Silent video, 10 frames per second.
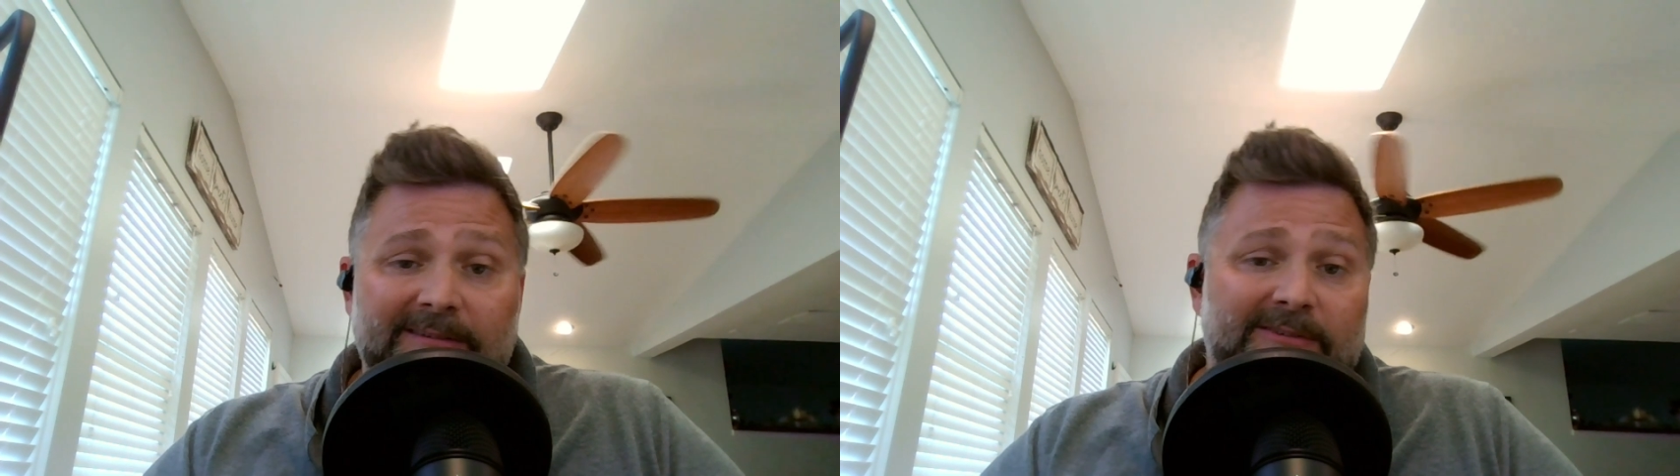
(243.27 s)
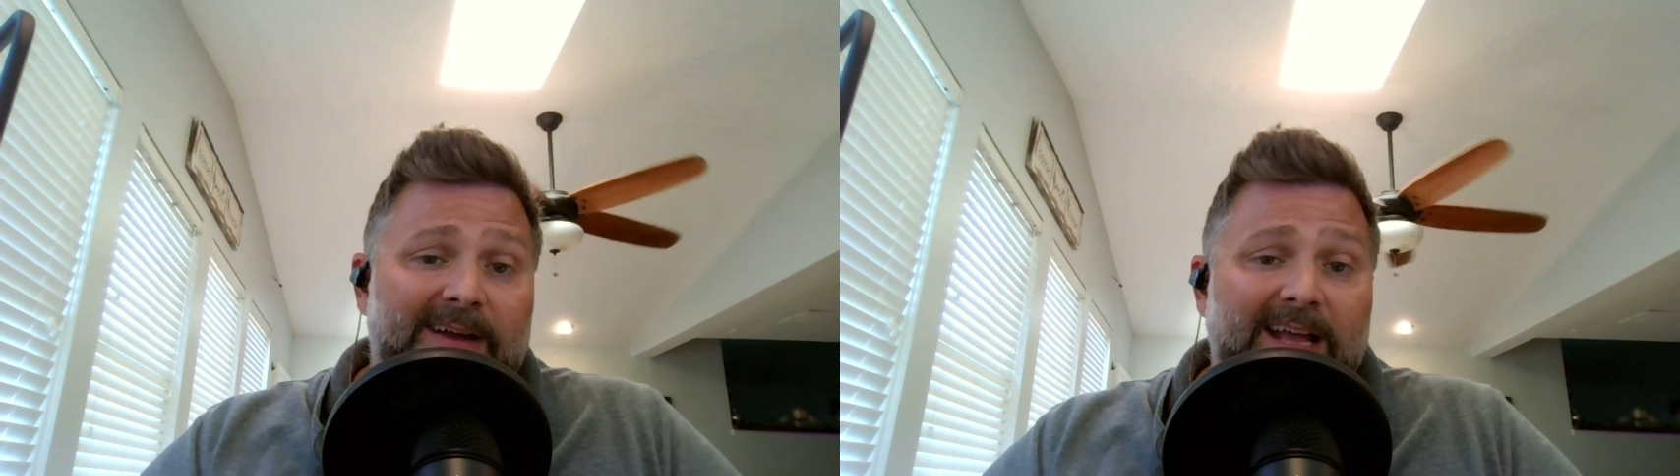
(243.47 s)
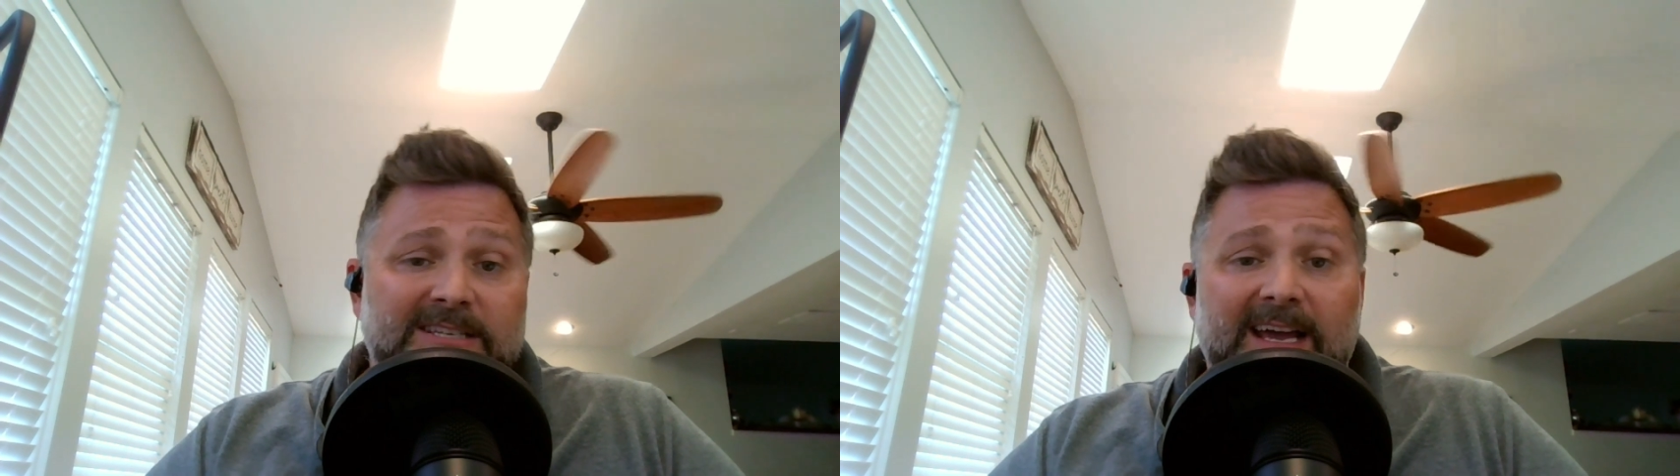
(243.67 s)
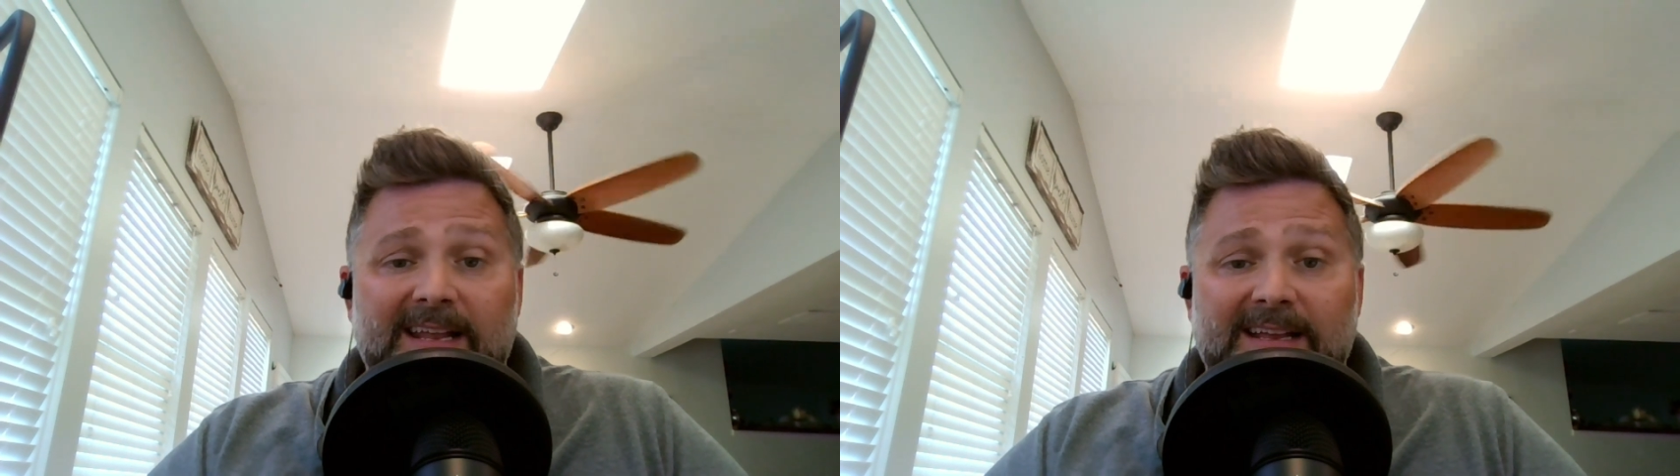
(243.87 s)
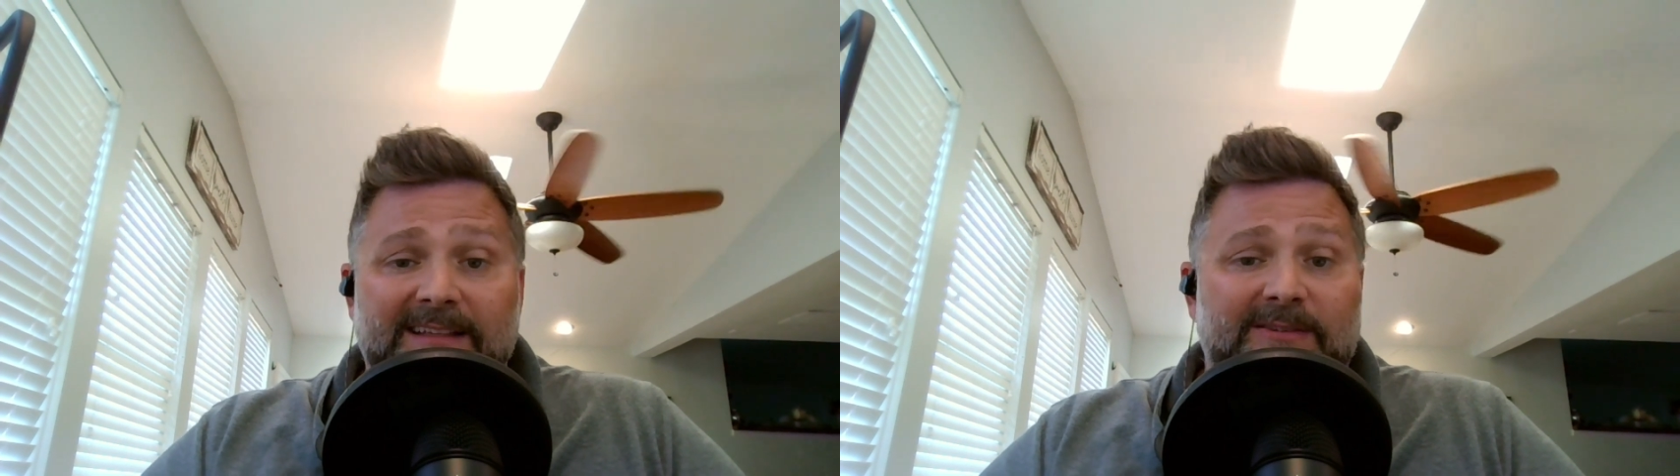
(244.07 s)
and scratch at
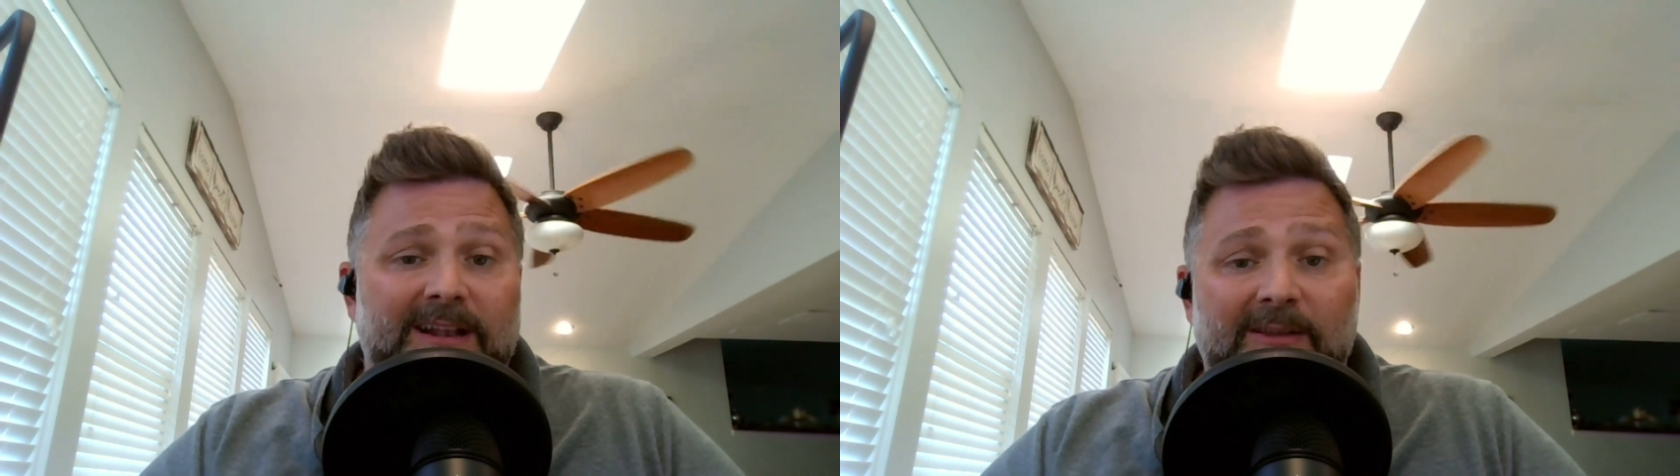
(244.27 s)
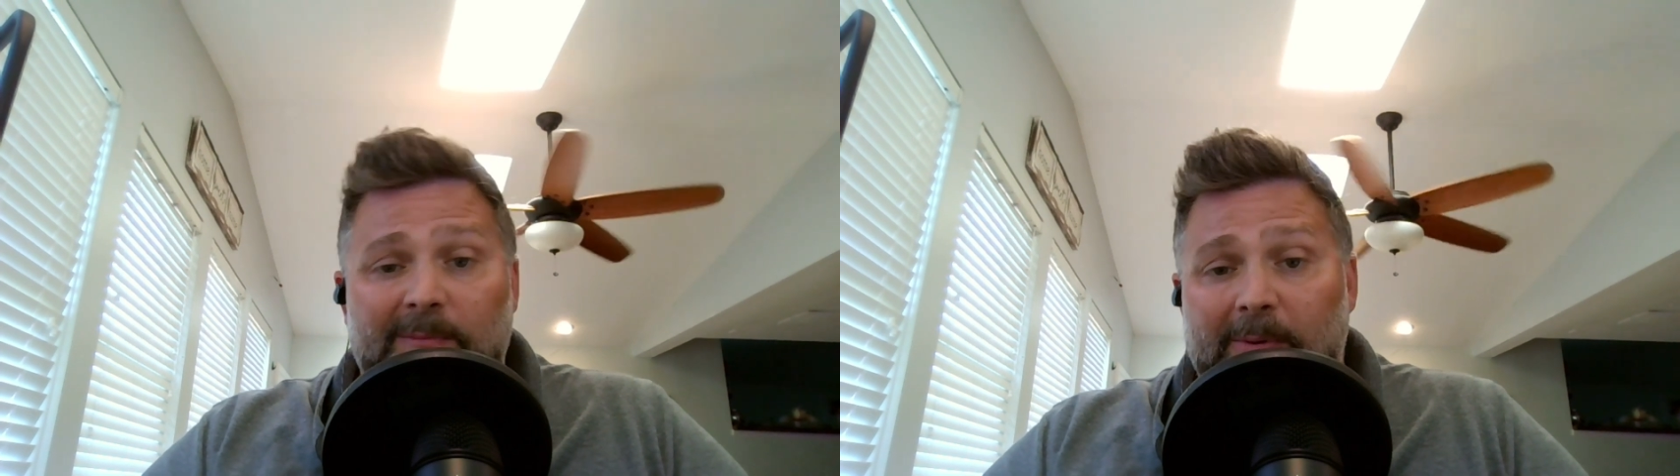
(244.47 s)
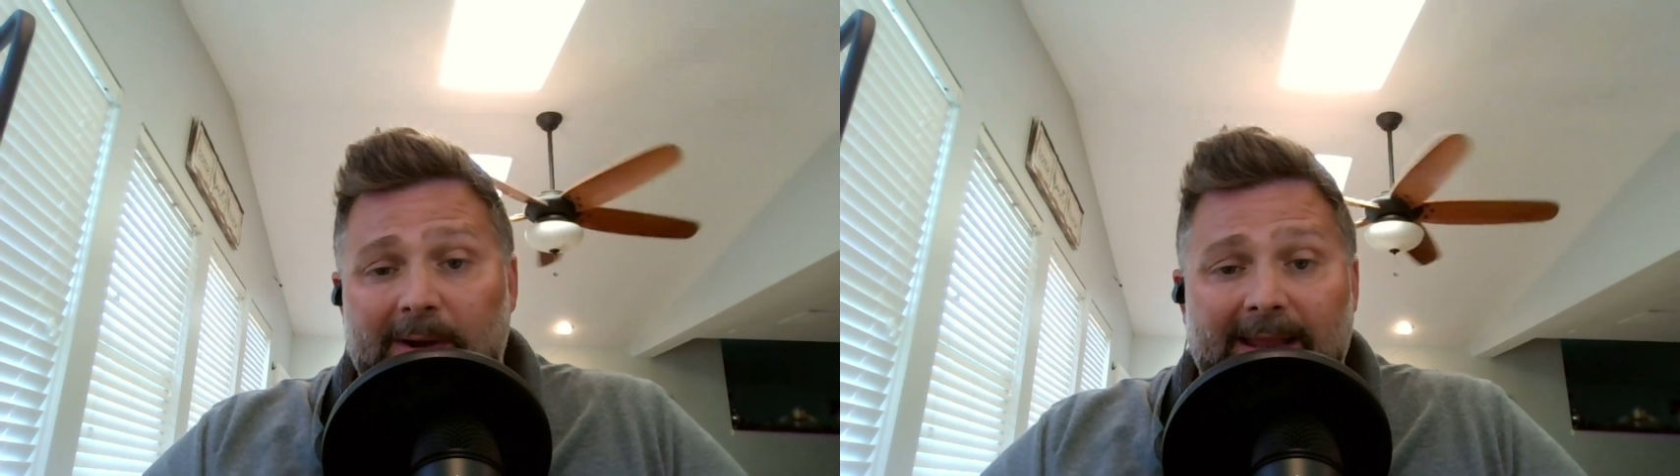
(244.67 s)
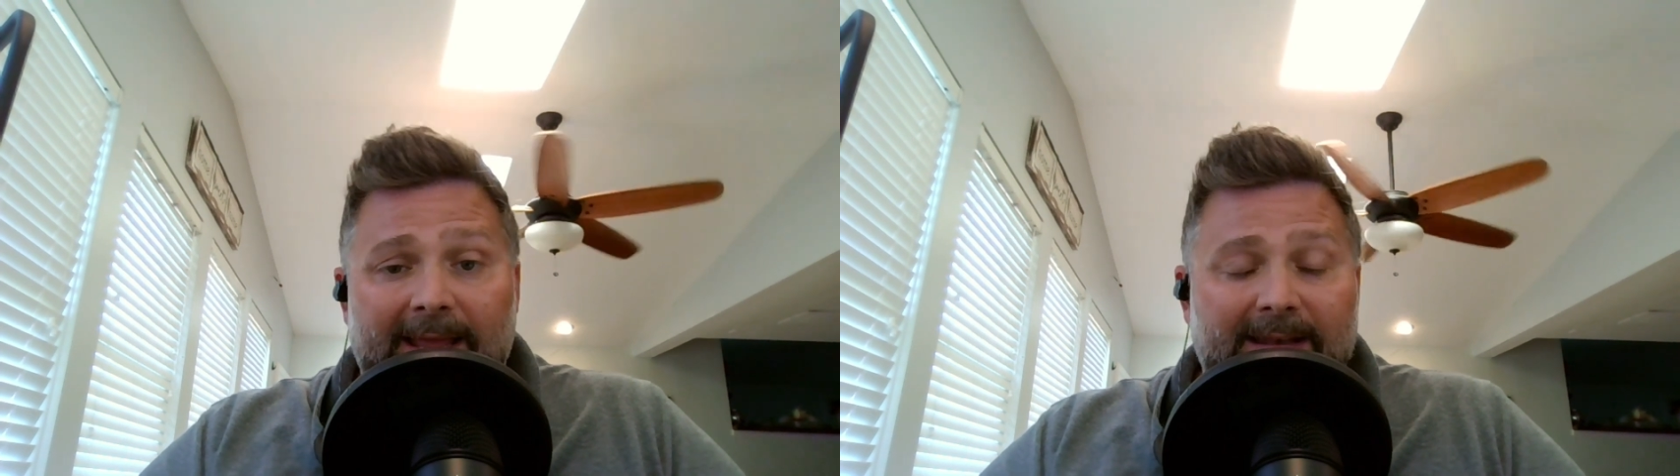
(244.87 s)
it, and it's going to look pretty.